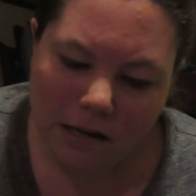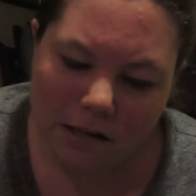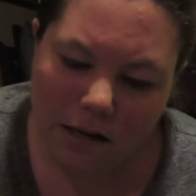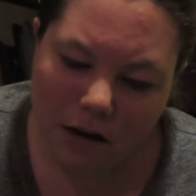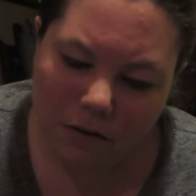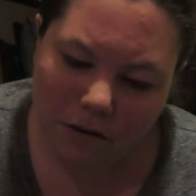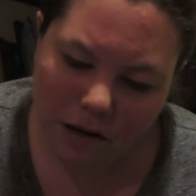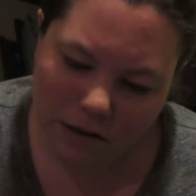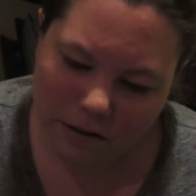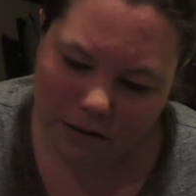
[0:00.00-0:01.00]
So
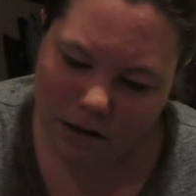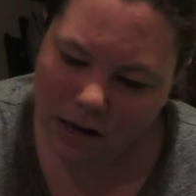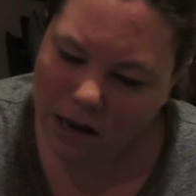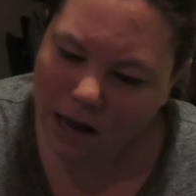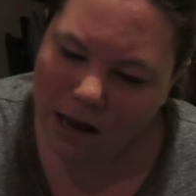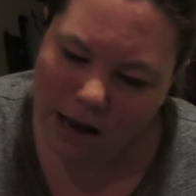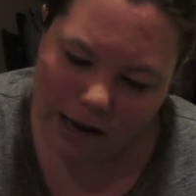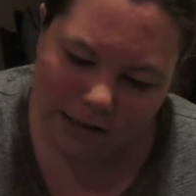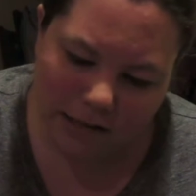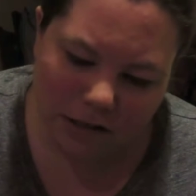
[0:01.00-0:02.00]

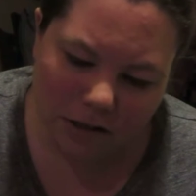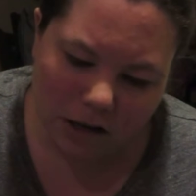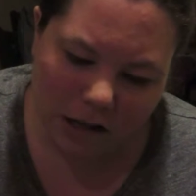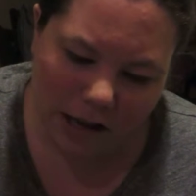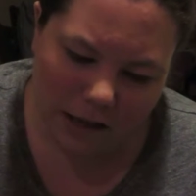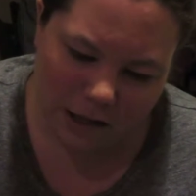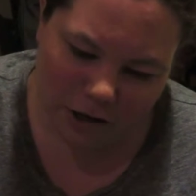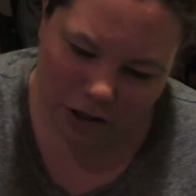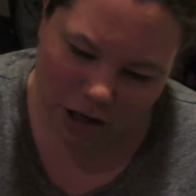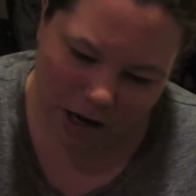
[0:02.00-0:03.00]
it doesn't look like
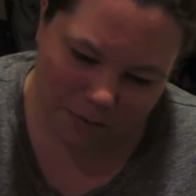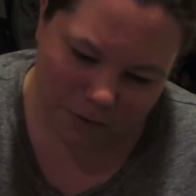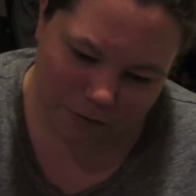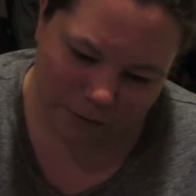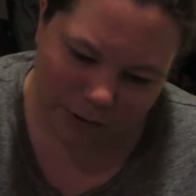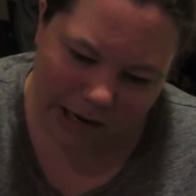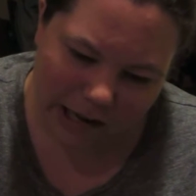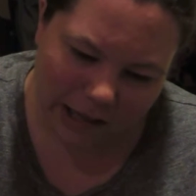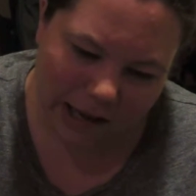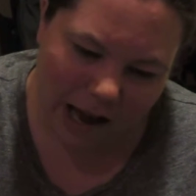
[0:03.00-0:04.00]
their jobs
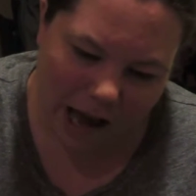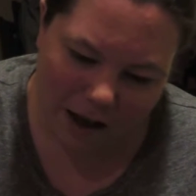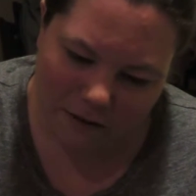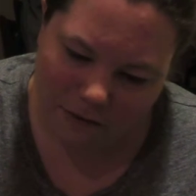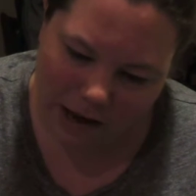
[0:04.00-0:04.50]
really have